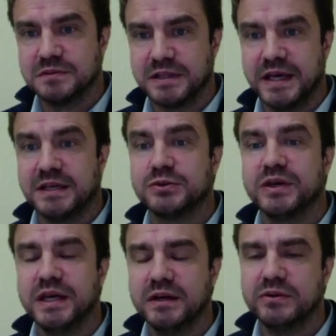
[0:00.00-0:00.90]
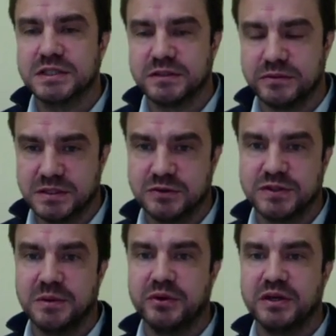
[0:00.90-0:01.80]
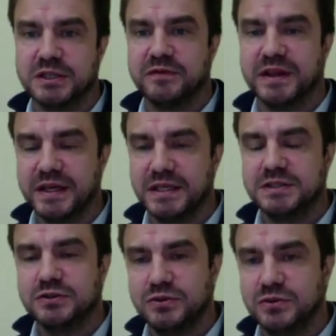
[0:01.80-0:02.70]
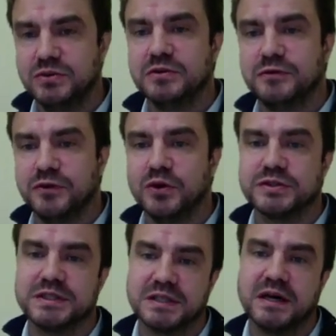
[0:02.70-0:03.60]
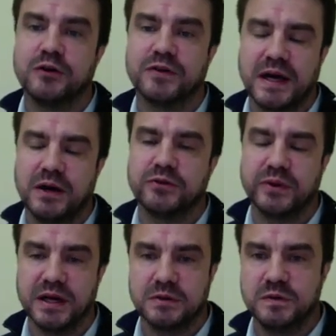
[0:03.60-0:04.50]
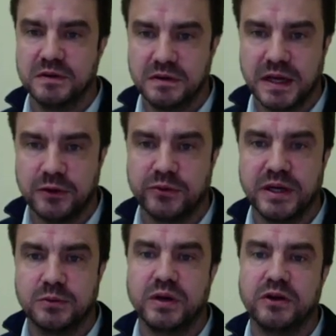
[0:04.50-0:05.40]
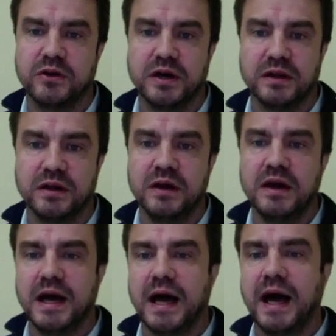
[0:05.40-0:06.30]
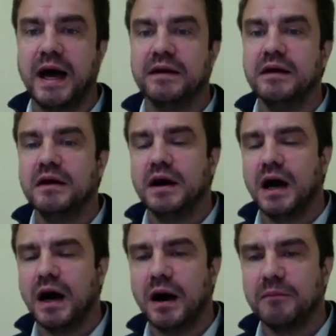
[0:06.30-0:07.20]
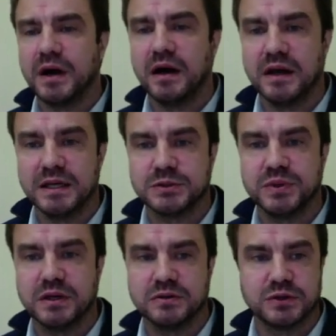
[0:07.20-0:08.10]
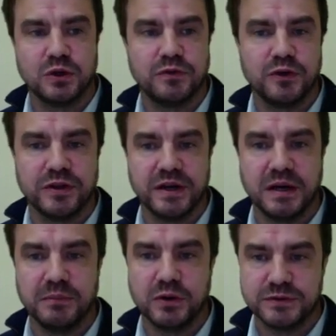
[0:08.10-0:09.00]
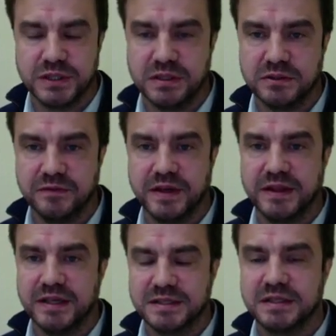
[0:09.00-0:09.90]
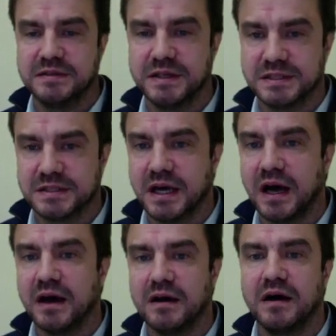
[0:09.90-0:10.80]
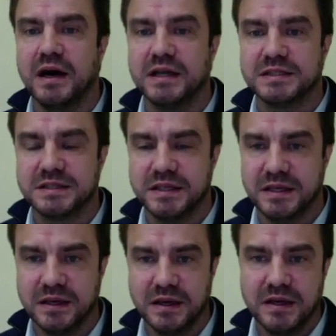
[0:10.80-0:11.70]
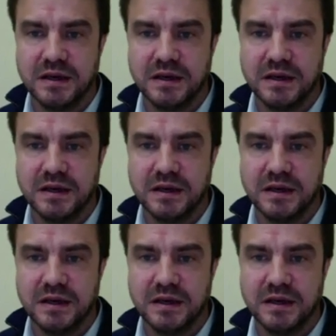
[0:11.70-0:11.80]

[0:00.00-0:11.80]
tend to increase the risk of separation, but these two forces kind of counteract one another, and unless we control for the number of children, that this hides the